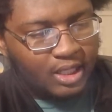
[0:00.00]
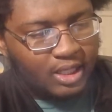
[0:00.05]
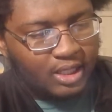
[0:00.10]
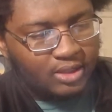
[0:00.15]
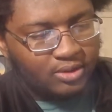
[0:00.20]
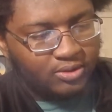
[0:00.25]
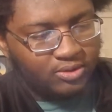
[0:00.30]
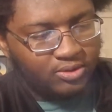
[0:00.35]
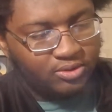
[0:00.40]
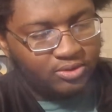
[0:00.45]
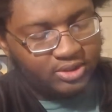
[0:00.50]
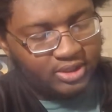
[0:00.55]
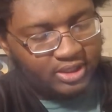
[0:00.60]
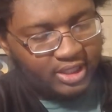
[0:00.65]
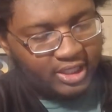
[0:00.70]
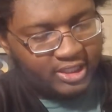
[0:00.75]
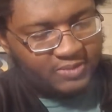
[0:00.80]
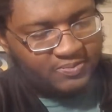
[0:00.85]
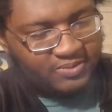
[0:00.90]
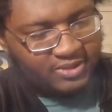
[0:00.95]
Ooh, it's a
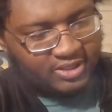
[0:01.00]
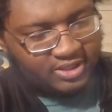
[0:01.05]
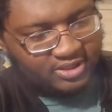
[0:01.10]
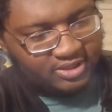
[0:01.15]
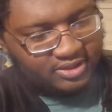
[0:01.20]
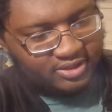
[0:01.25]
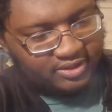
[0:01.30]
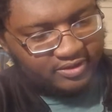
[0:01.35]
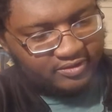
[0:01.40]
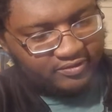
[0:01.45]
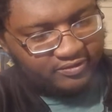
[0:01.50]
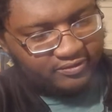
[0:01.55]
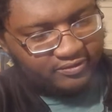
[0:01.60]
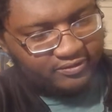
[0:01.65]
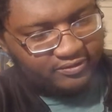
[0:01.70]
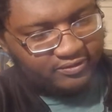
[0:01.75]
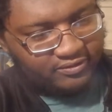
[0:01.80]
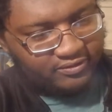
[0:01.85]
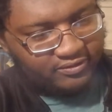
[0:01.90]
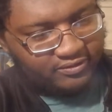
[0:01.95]
nice pix of
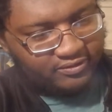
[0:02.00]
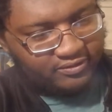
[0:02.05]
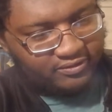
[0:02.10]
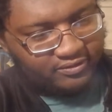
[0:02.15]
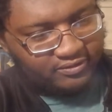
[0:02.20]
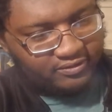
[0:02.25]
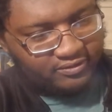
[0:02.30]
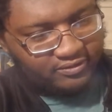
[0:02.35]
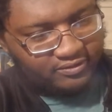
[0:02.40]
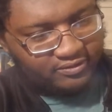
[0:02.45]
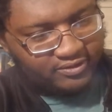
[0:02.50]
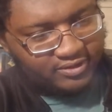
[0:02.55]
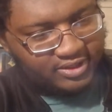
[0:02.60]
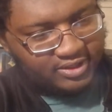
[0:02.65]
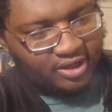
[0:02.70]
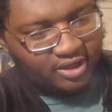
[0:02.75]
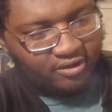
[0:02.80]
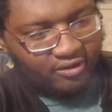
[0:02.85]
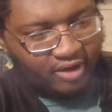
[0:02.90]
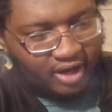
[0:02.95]

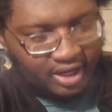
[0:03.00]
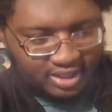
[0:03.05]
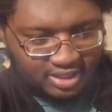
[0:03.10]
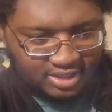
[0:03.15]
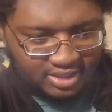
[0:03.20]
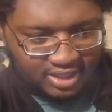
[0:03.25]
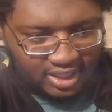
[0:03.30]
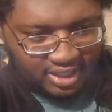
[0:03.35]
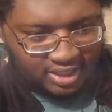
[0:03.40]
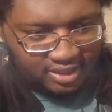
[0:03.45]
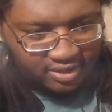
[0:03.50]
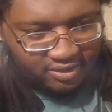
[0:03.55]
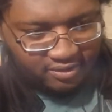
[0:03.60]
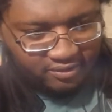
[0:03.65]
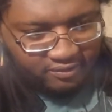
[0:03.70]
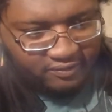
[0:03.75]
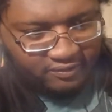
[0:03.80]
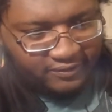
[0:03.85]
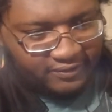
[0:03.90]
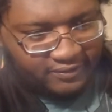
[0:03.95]
Sigaraki's like in the
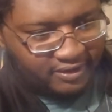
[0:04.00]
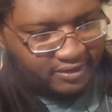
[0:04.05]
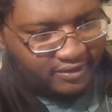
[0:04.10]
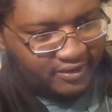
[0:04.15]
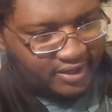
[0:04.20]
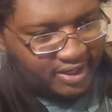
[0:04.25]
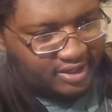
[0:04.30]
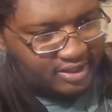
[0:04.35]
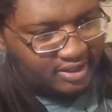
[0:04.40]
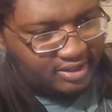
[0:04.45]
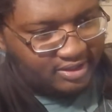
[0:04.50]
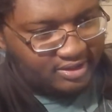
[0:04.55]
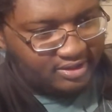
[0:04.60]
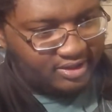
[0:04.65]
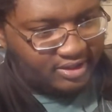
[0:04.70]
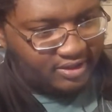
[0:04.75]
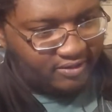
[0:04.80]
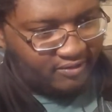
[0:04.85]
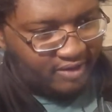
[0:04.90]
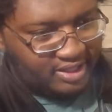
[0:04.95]
foreground, and
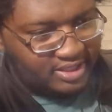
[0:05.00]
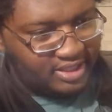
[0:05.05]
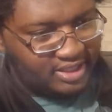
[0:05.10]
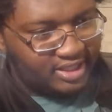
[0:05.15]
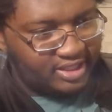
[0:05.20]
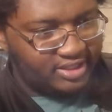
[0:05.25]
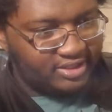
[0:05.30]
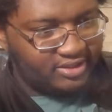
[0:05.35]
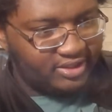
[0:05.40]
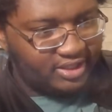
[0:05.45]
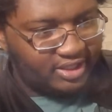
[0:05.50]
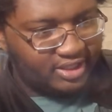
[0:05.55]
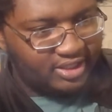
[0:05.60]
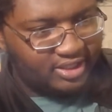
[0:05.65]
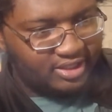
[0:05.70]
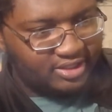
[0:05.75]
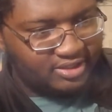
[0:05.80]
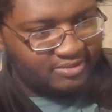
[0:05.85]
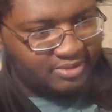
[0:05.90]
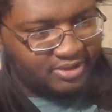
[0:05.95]
Eraserhead is there, and
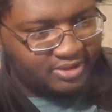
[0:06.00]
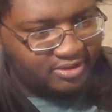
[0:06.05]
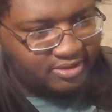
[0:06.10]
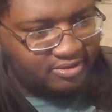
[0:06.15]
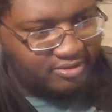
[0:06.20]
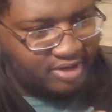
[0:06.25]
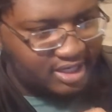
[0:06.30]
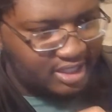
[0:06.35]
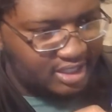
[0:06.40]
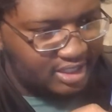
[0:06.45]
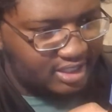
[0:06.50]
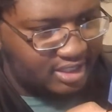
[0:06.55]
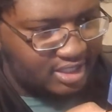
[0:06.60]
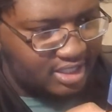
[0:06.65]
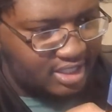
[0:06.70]
there's a bunch of writing.